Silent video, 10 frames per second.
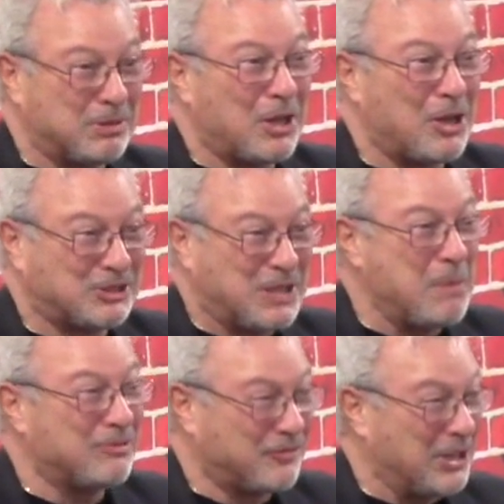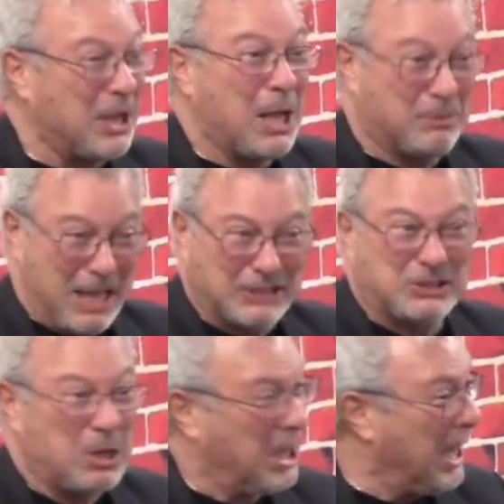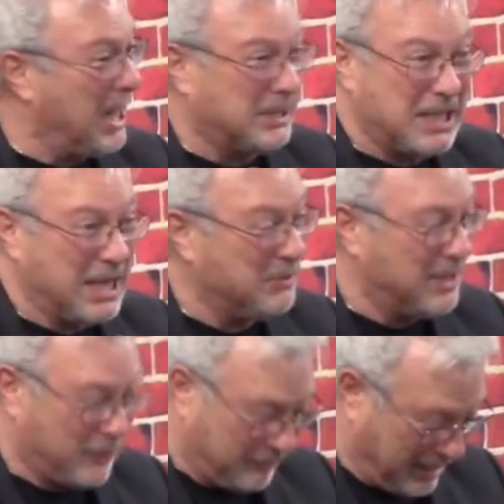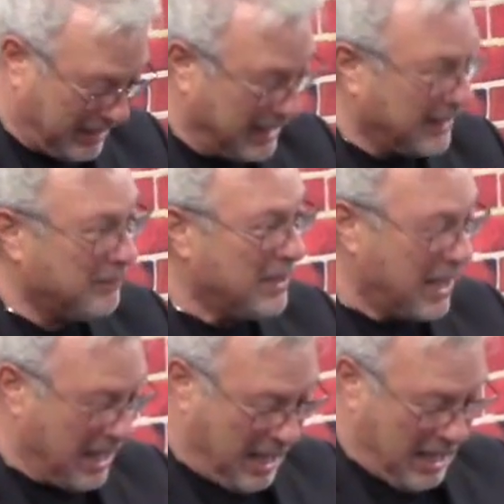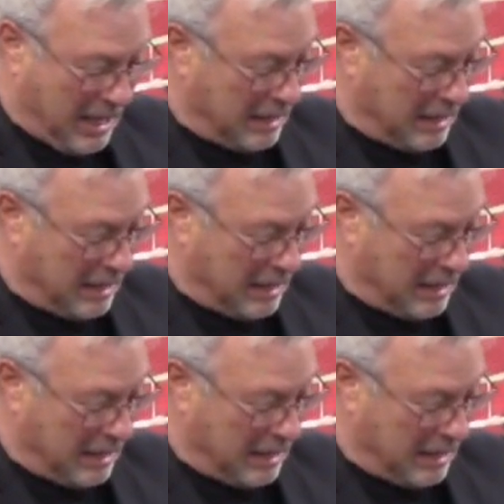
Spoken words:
applause, keep it for the end, but that's okay. I'll take it whenever I get it.